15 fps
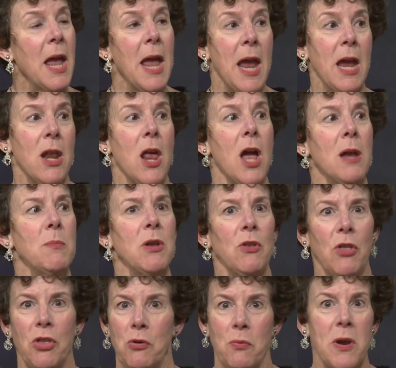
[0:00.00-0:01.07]
and I'm in
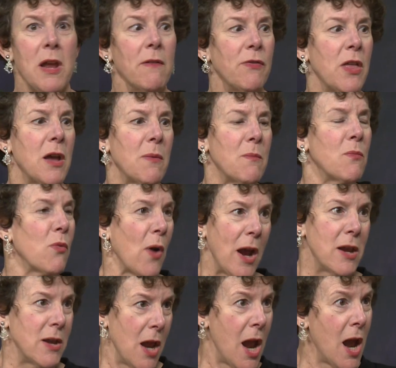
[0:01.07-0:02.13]
3 of them
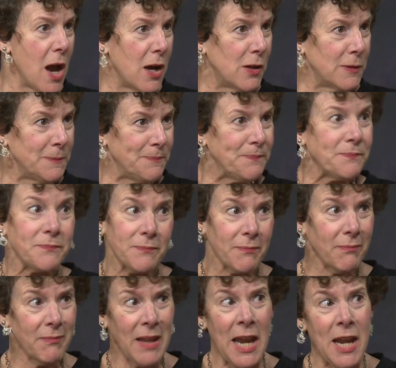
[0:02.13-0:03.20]
right now,
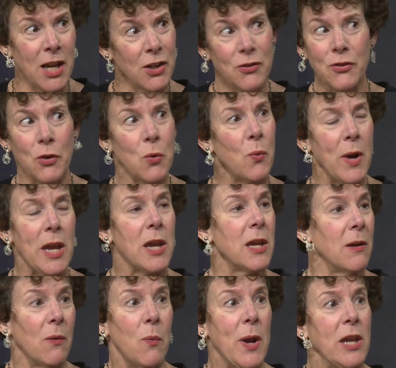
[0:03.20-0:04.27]
and so
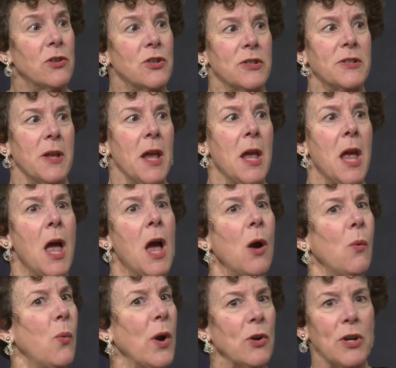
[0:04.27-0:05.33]

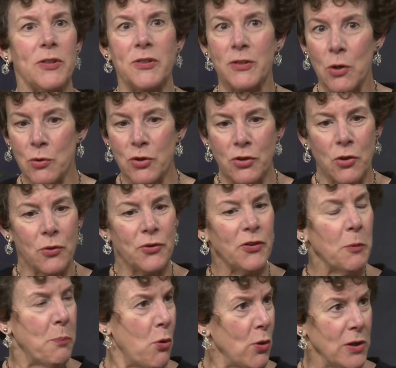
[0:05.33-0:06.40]
we're a social
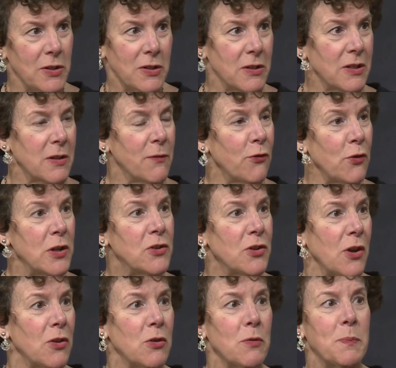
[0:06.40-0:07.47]
support system for each
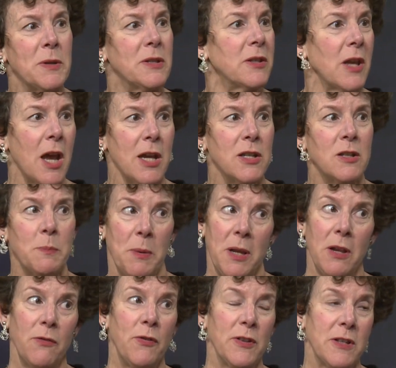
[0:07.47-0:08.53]
other besides
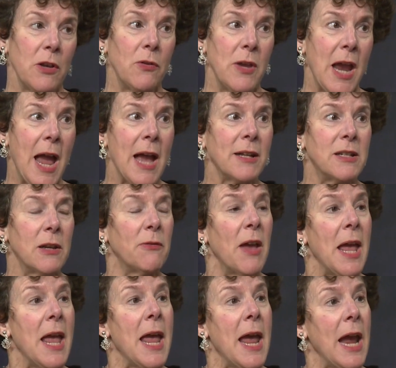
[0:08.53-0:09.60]
being physically active.
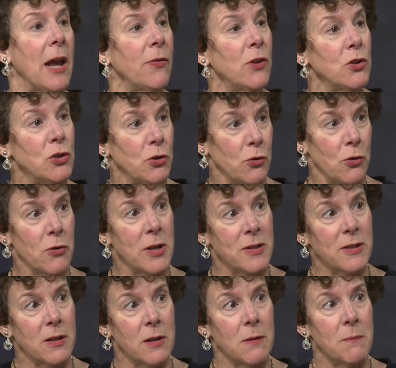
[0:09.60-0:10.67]
And the
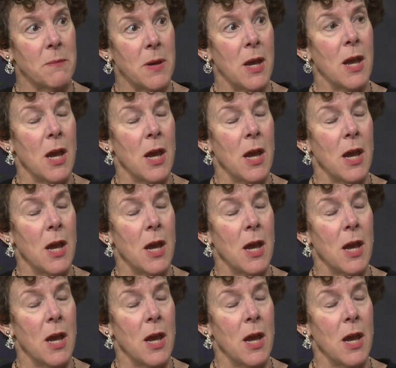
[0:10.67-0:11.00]
tourism,